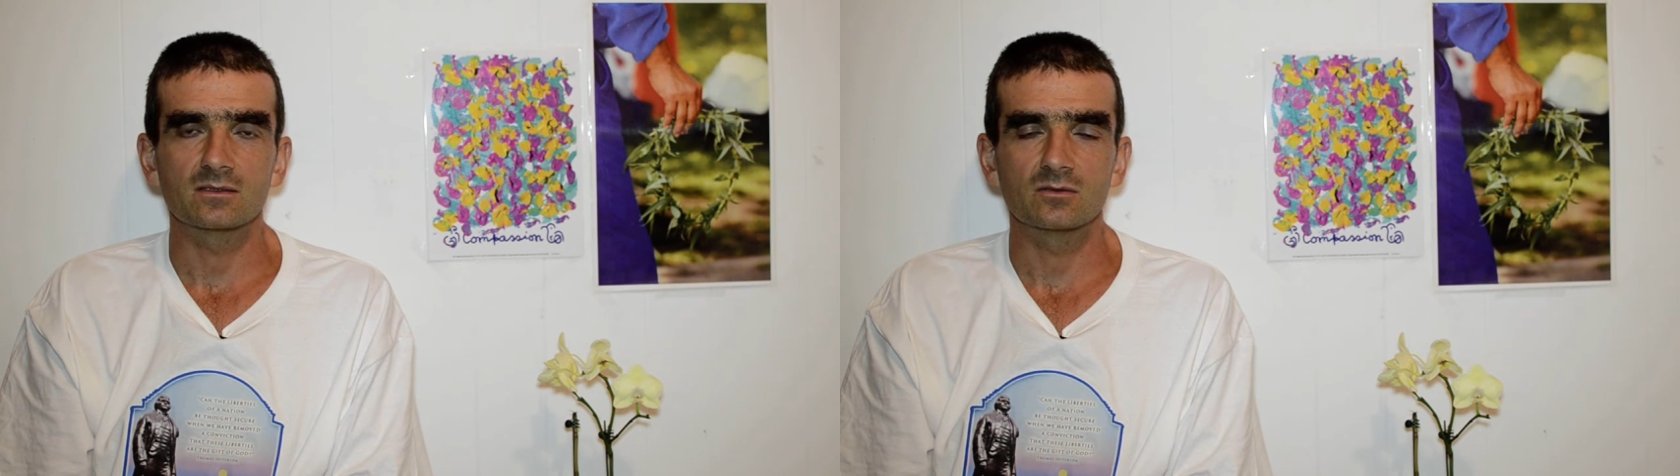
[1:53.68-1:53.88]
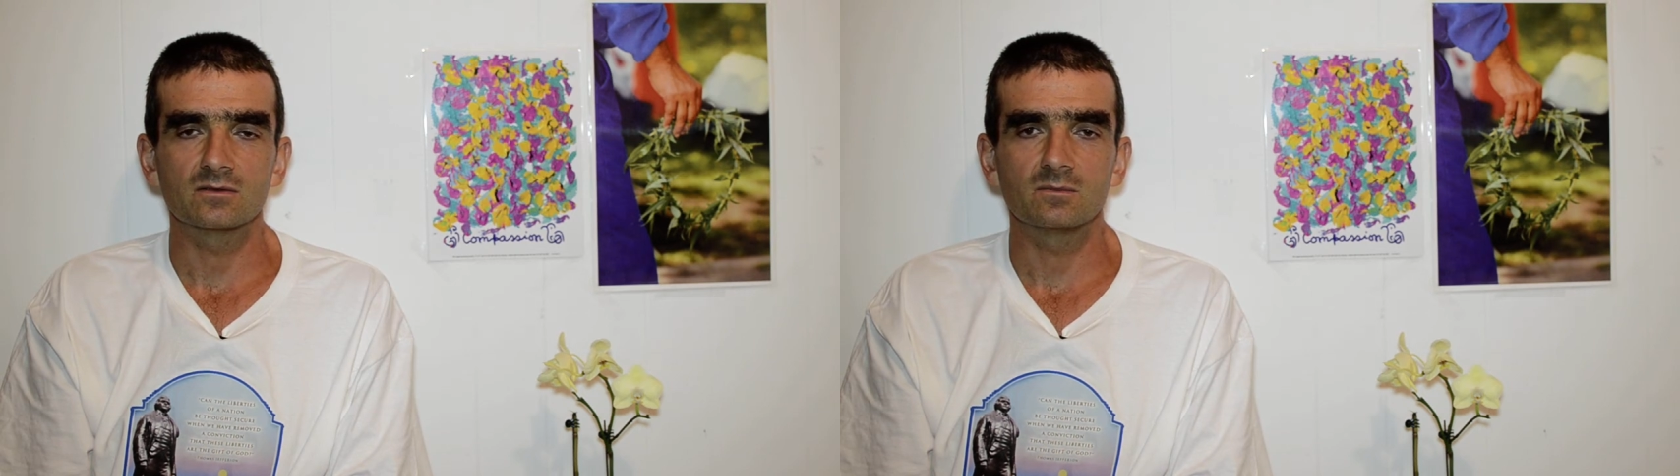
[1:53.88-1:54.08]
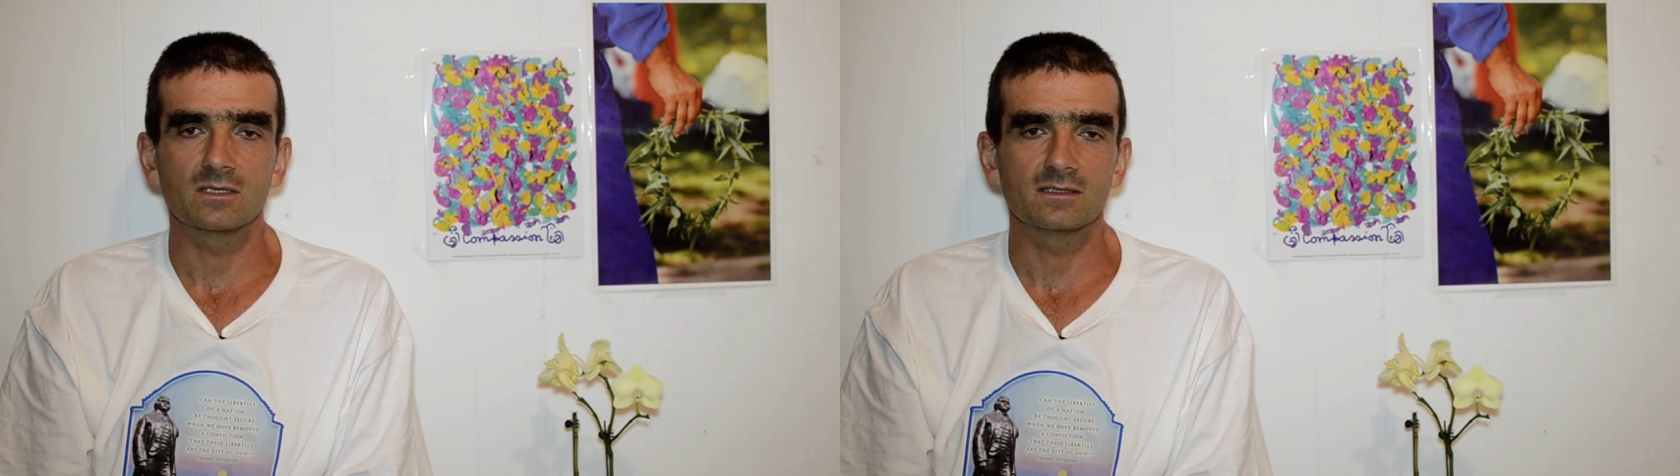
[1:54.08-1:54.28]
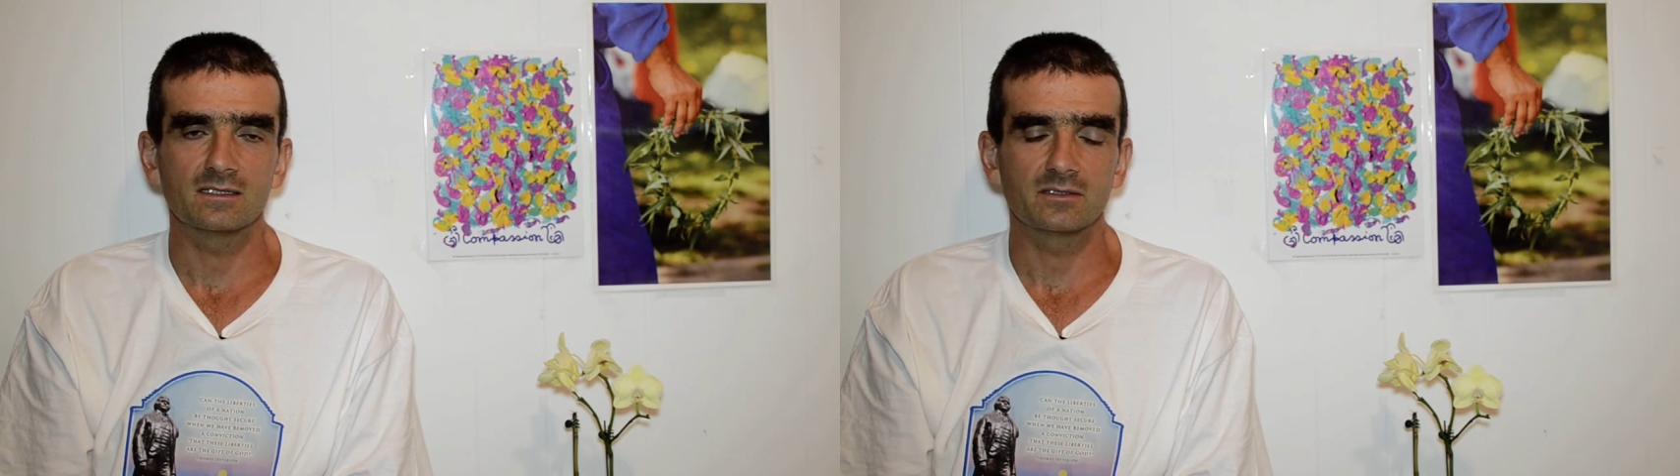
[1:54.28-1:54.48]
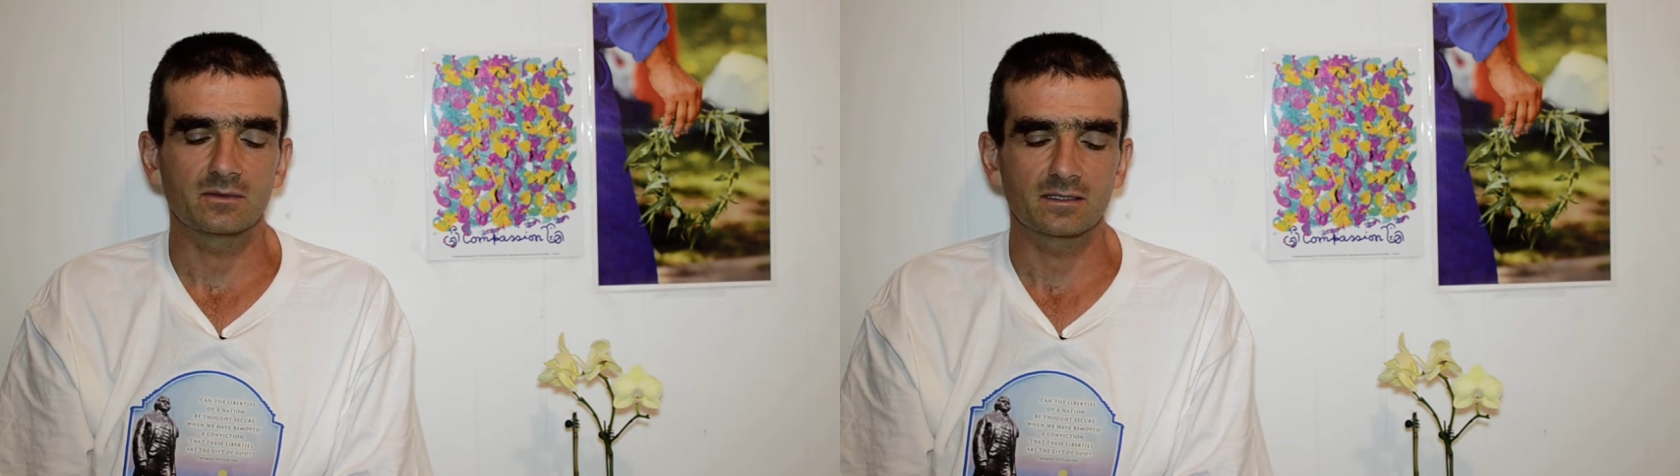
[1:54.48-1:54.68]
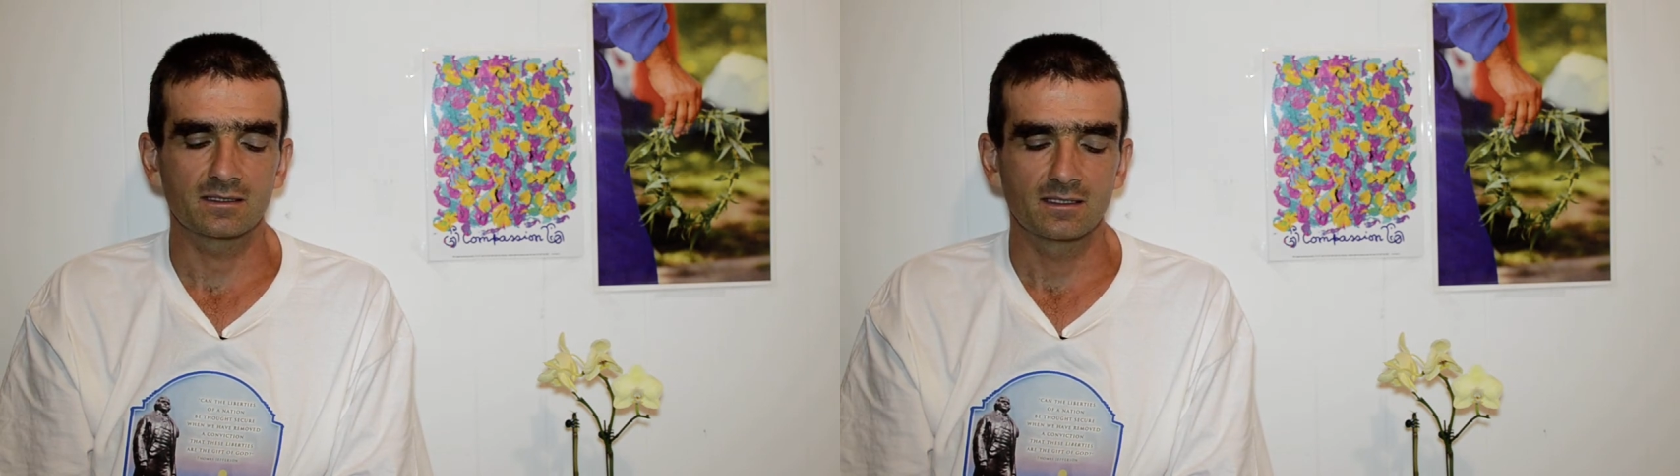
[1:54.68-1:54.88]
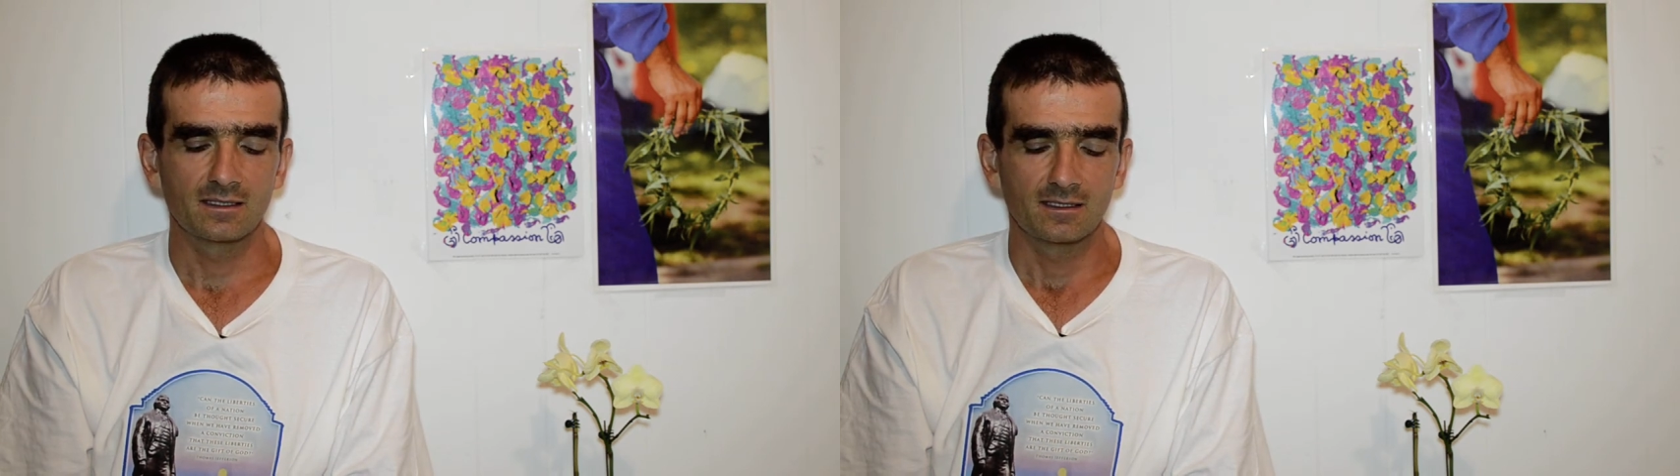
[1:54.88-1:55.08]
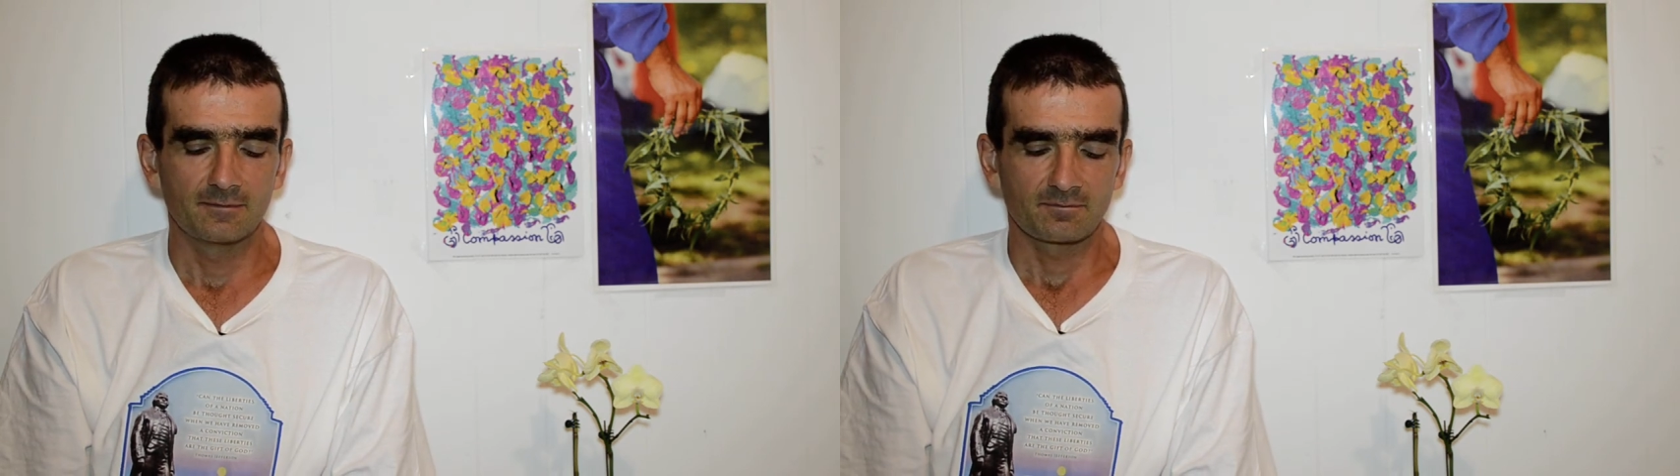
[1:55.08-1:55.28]
good, but anyway,
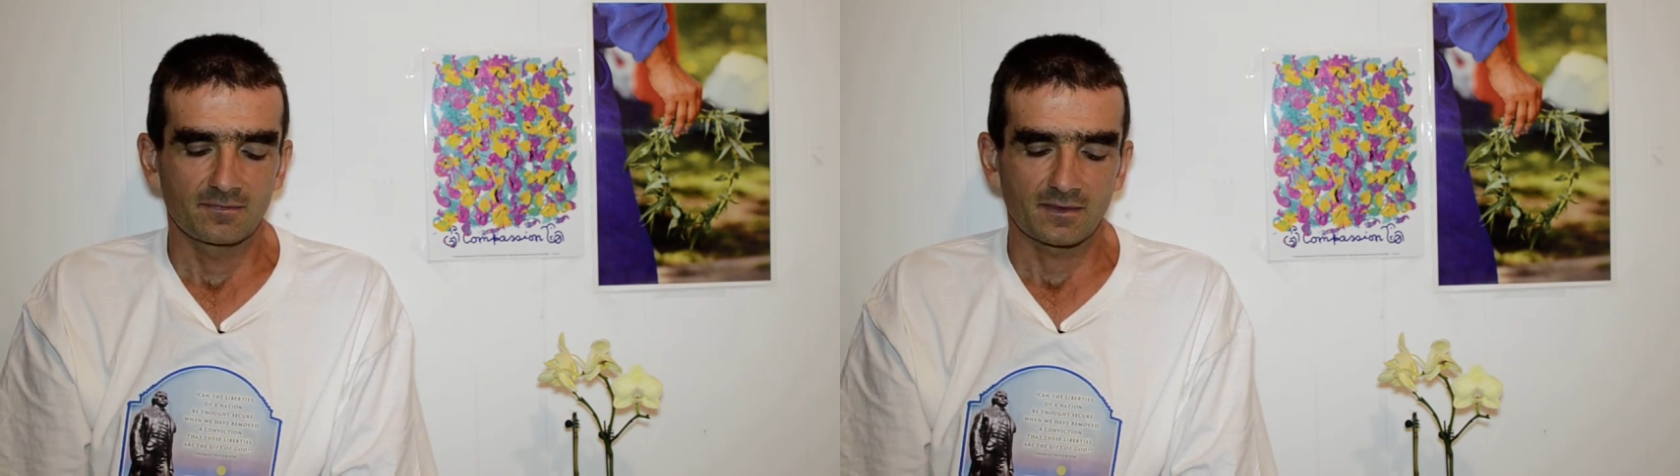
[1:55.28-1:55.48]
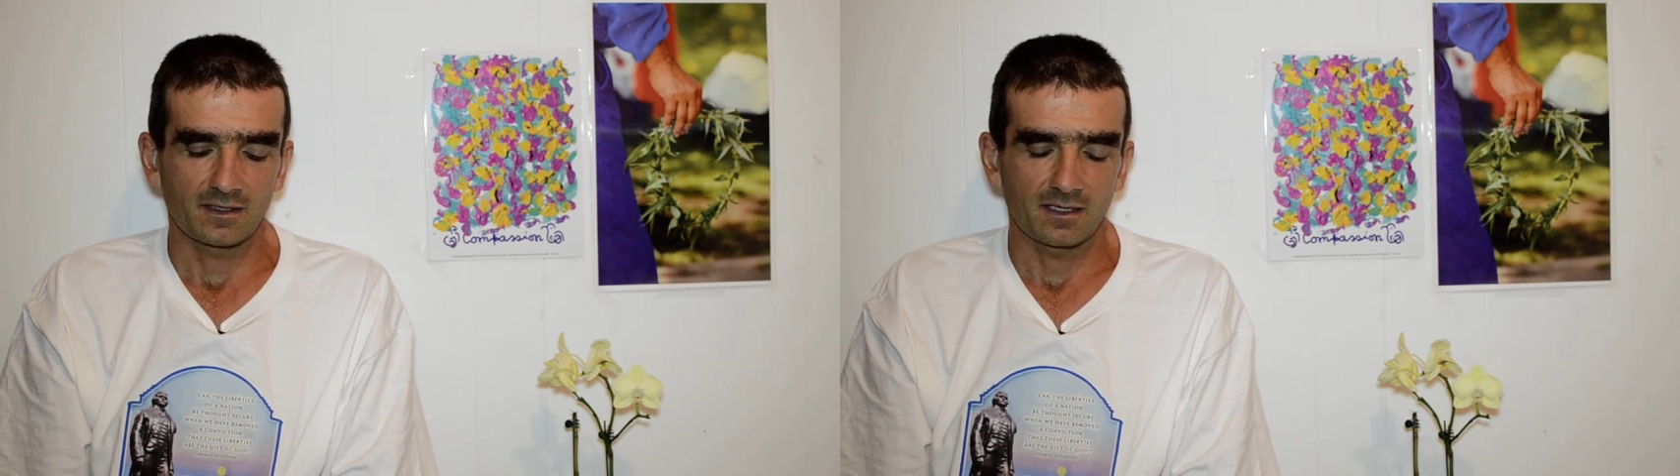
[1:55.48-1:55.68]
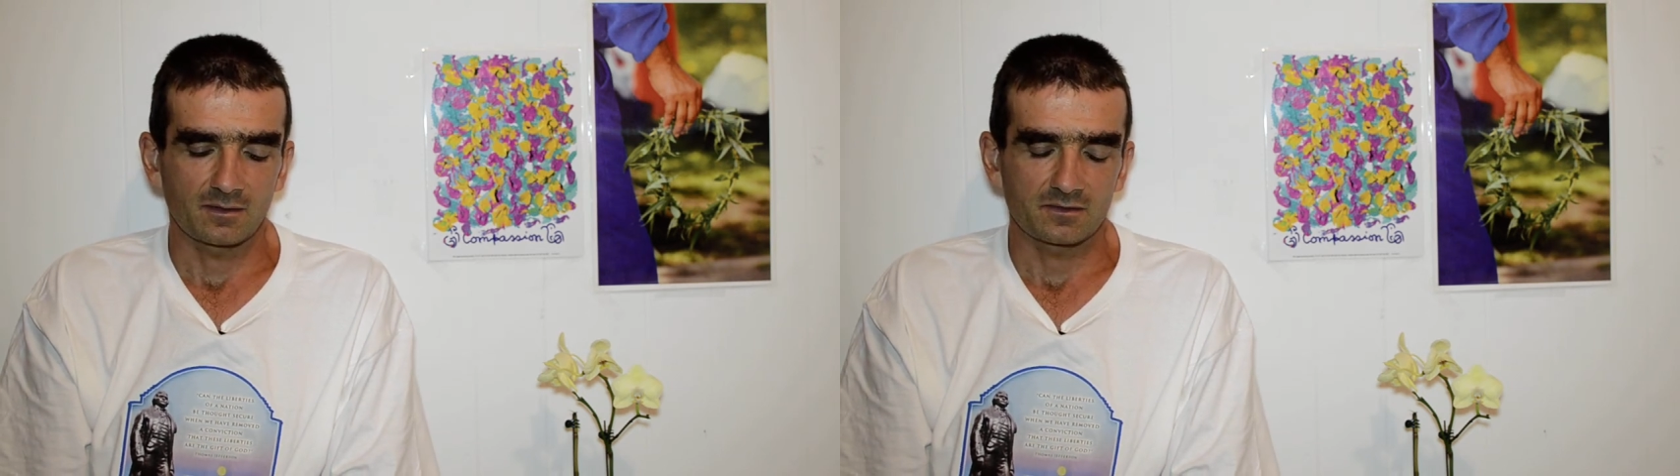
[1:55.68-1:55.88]
yeah,